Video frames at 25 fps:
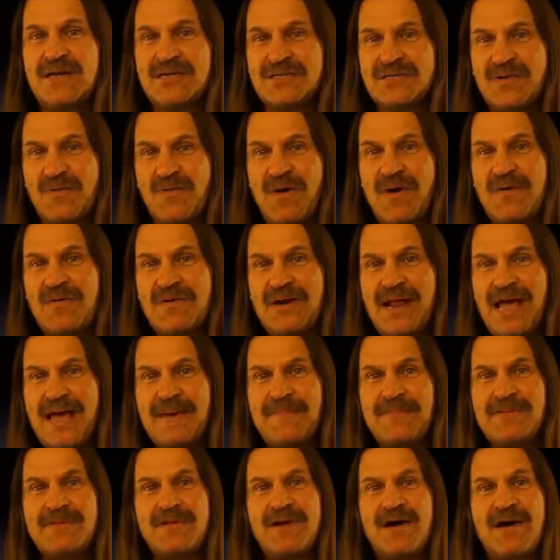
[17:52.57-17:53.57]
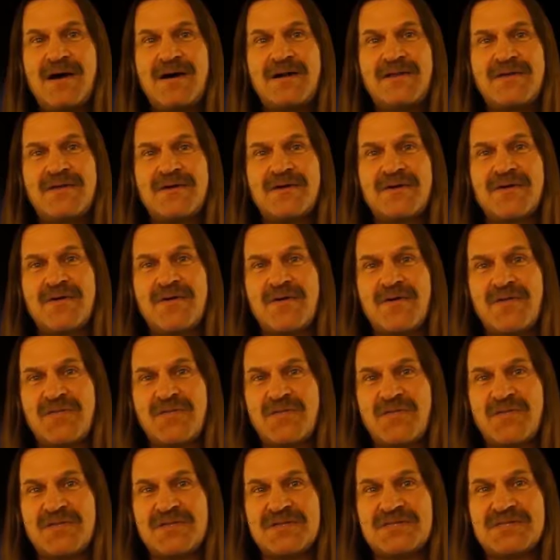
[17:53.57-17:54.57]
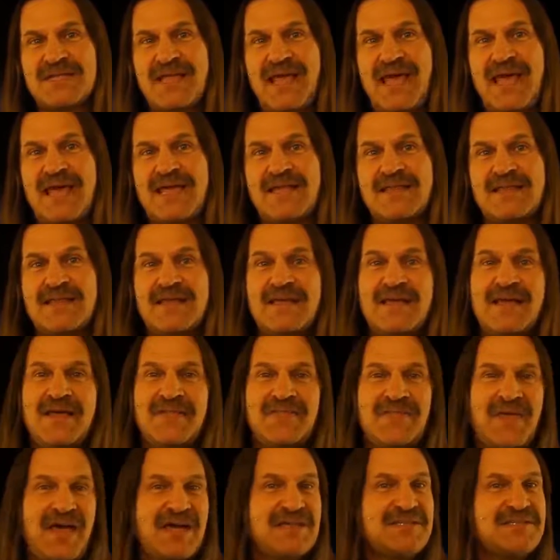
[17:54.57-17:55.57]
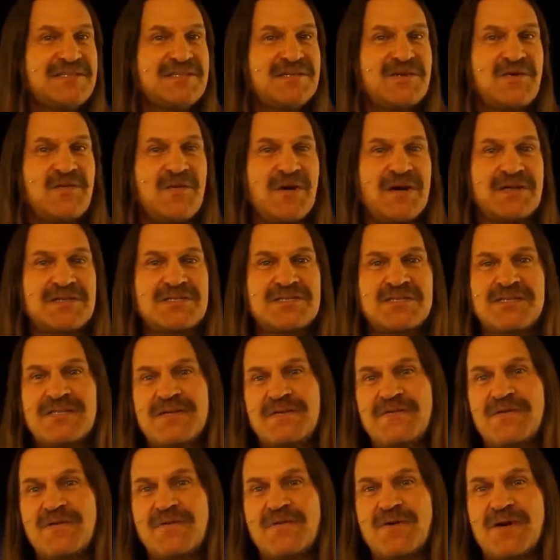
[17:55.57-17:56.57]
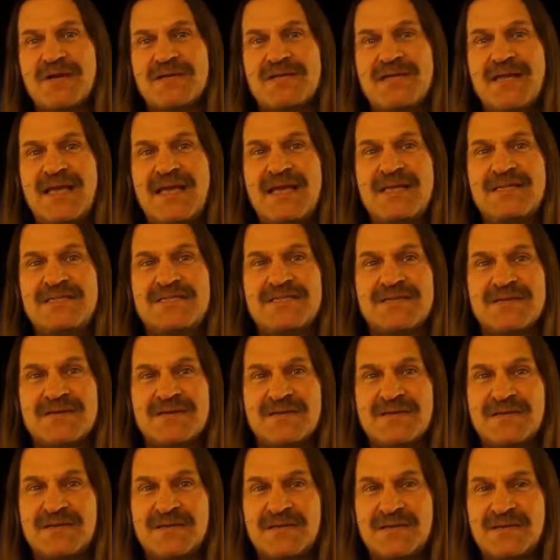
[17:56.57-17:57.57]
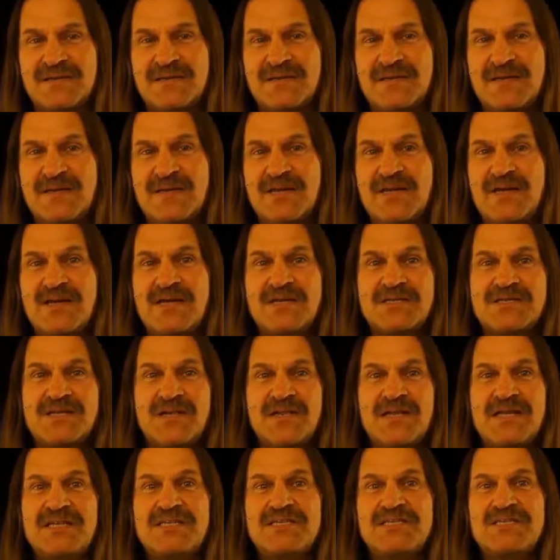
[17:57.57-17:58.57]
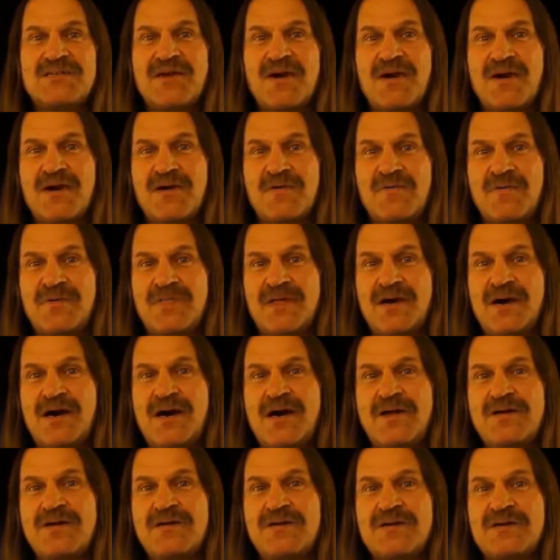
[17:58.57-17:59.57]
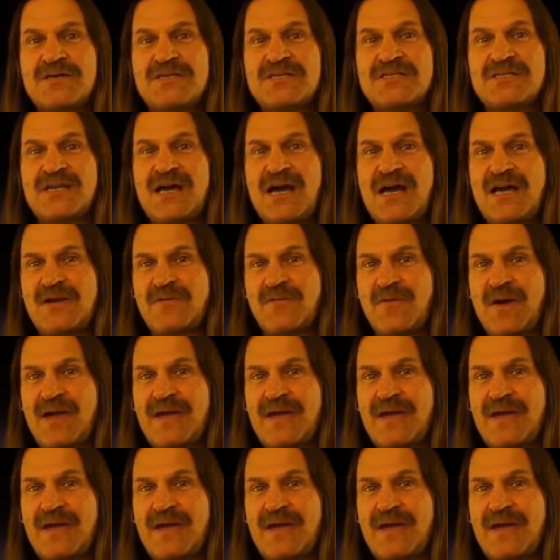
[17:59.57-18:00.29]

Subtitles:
So what would happen to audio going through this gate? That's the question that we want to answer. So let's start with a 100 hertz sine